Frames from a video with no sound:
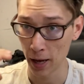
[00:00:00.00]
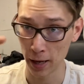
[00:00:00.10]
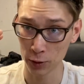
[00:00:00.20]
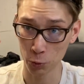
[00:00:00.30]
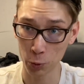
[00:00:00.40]

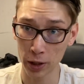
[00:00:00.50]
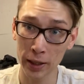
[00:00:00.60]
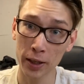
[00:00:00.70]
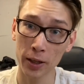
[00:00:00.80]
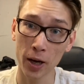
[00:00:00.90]
it's really
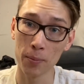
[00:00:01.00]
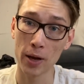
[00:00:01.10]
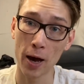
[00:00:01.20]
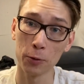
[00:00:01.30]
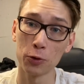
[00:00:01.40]
gonna come
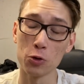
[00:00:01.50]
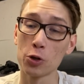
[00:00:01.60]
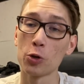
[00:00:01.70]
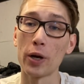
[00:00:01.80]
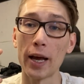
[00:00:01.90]
down to
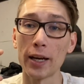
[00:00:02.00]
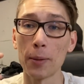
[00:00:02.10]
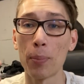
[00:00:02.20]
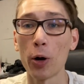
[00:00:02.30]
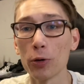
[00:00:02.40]
creating
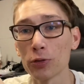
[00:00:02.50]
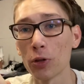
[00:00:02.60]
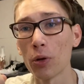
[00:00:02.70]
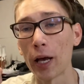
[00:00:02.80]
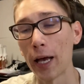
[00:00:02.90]

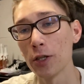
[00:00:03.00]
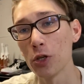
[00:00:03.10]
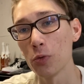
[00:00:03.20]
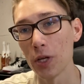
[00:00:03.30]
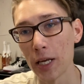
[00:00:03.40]
personal and
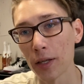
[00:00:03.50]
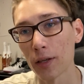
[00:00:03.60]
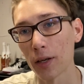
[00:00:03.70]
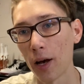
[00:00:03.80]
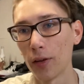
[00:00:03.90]

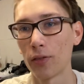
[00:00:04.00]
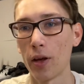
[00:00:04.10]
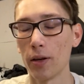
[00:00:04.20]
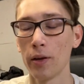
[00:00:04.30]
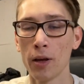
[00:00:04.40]
unique
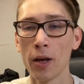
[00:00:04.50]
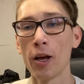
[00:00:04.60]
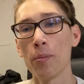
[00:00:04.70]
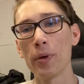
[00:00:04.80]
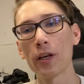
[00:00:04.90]
content.
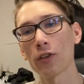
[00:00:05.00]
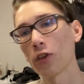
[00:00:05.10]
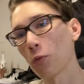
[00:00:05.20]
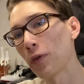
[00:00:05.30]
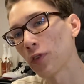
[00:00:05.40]
Because
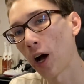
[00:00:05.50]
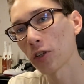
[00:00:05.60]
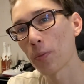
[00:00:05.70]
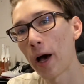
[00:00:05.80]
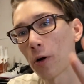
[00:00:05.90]
as we've
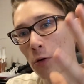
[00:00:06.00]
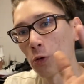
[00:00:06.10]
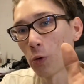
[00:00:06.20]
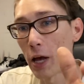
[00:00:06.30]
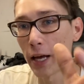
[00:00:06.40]
talked about,
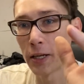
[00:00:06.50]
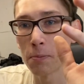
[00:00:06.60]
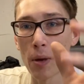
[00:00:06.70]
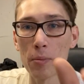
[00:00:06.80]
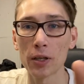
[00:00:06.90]
creating,
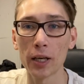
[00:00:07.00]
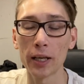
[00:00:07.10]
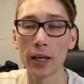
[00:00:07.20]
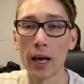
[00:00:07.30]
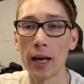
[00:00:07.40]

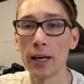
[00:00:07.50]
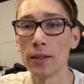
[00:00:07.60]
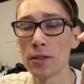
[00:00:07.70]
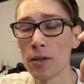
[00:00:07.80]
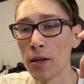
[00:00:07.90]
mimicking,
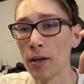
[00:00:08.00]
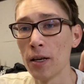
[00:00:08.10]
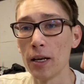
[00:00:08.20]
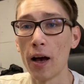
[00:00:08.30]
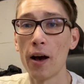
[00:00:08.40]
and
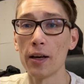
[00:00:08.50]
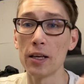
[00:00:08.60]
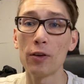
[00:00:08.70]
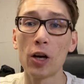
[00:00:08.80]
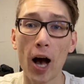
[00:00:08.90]

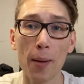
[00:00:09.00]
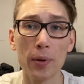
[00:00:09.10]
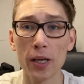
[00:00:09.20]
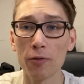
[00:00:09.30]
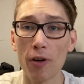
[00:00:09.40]
even
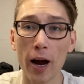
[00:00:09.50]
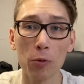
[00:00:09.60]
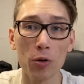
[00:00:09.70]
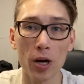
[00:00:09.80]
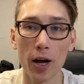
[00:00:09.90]
copying
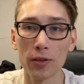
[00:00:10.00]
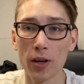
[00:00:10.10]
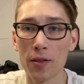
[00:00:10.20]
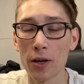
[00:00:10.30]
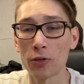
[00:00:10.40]
viral
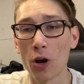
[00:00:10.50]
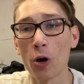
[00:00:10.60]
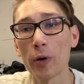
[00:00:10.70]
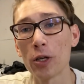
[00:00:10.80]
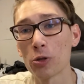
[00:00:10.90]
content that is
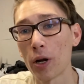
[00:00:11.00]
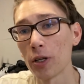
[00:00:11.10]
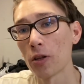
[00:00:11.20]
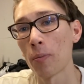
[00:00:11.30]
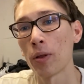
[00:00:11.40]
already
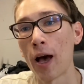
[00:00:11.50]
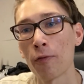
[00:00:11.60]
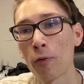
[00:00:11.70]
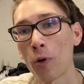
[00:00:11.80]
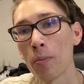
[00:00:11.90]
trending on the
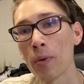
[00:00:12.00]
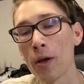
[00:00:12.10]
platform,